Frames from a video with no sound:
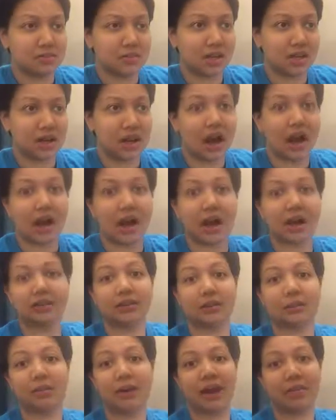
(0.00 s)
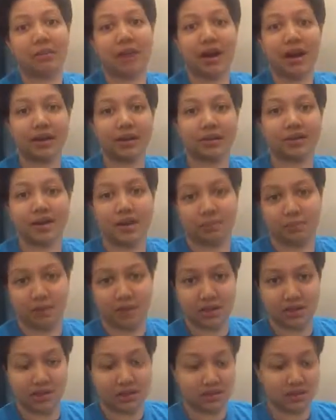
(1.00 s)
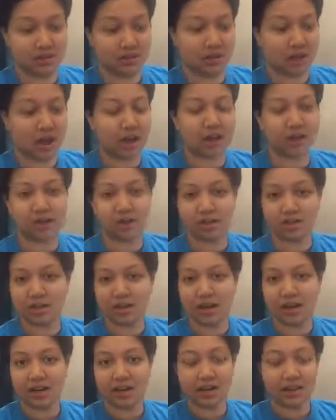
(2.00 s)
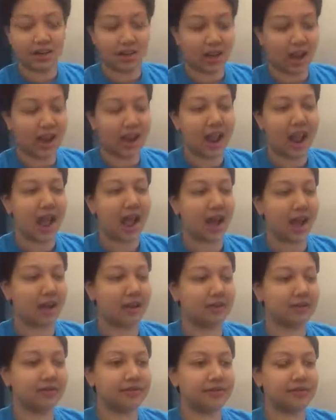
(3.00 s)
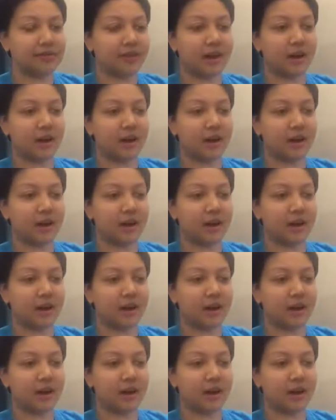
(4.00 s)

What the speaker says: that my mind is at peace, understanding that I have